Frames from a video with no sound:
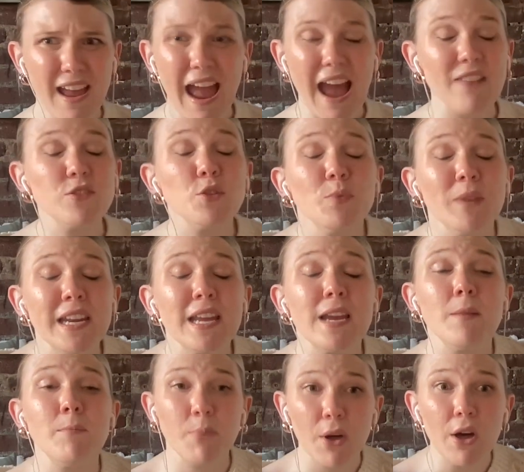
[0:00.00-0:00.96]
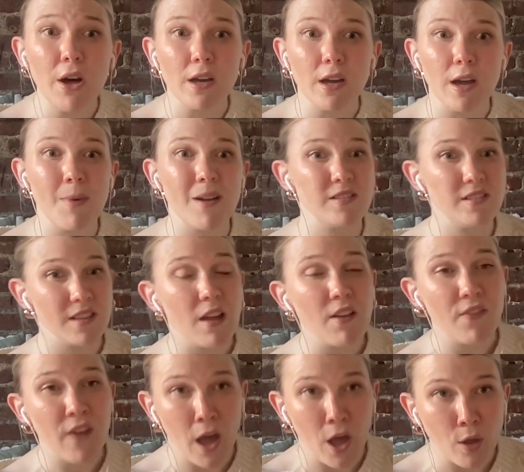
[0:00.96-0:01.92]
After reading a book about
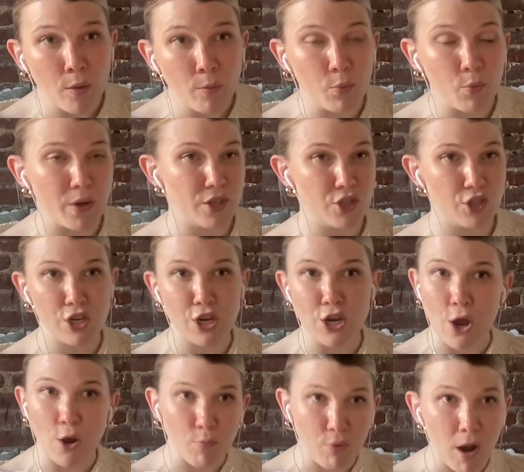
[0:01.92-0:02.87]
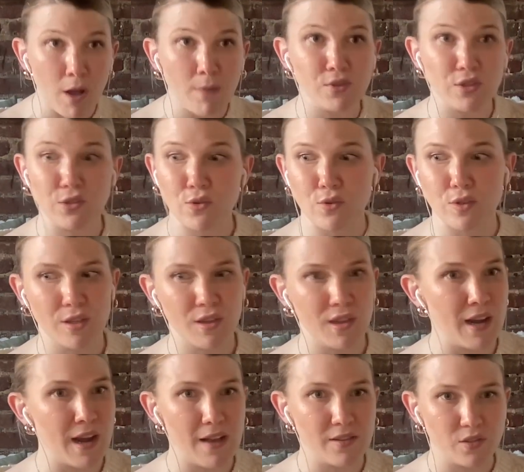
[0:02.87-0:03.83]
self-help, which, you know, prompts Luke to
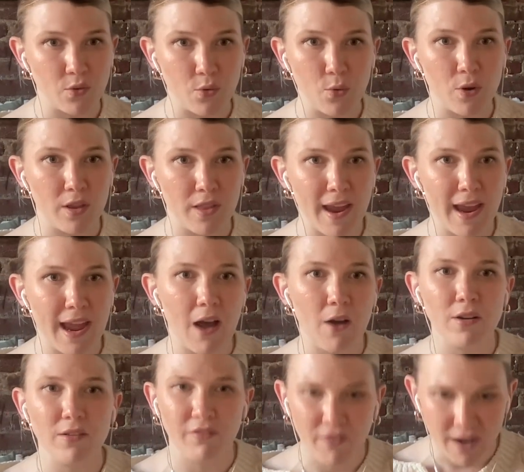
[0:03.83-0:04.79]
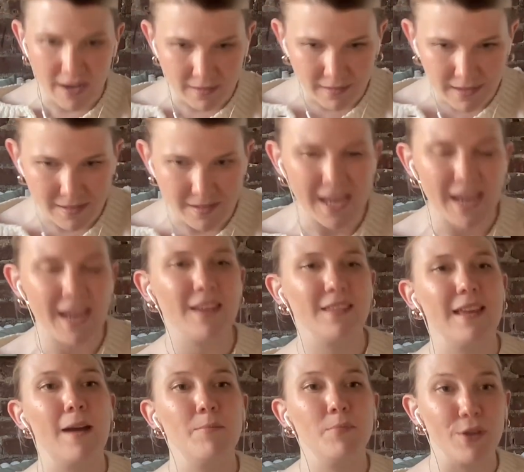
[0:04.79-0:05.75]
then ask Lorelai out and finally
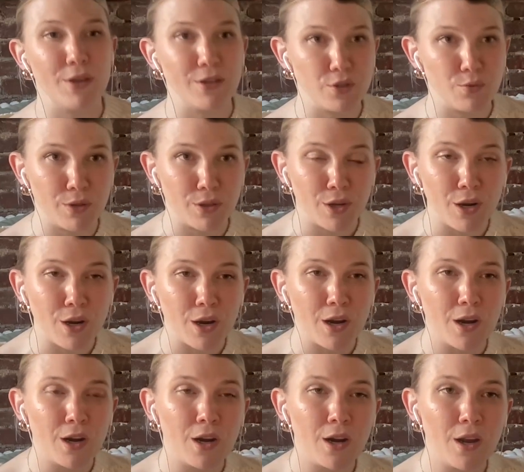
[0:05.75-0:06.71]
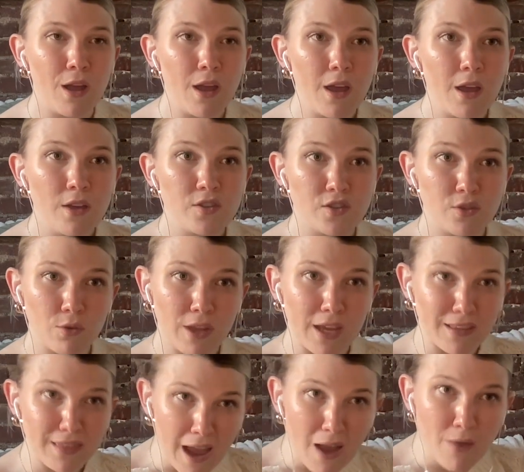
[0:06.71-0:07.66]
take that plunge with her. So
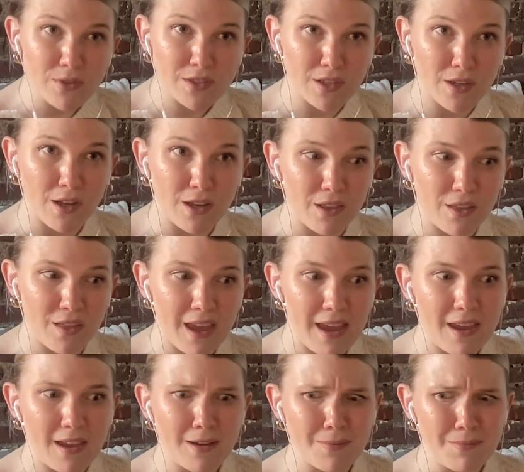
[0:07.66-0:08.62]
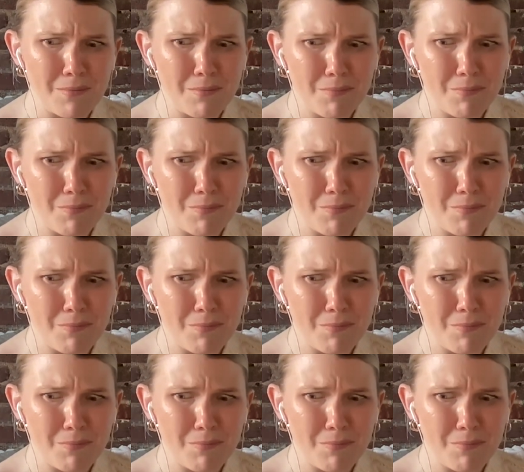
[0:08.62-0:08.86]
like, that was a good thing.